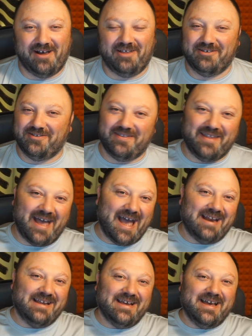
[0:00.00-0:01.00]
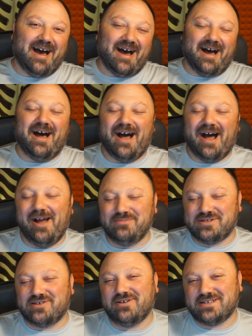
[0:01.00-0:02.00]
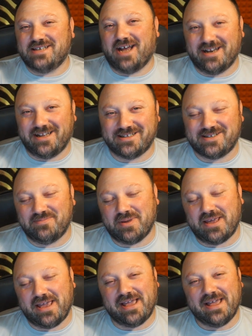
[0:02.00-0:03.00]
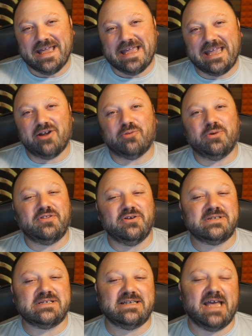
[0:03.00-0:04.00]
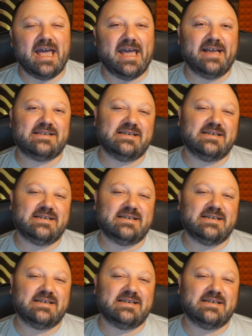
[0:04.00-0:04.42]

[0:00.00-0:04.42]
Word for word: other than that, uh, I am so excited to be here with you today.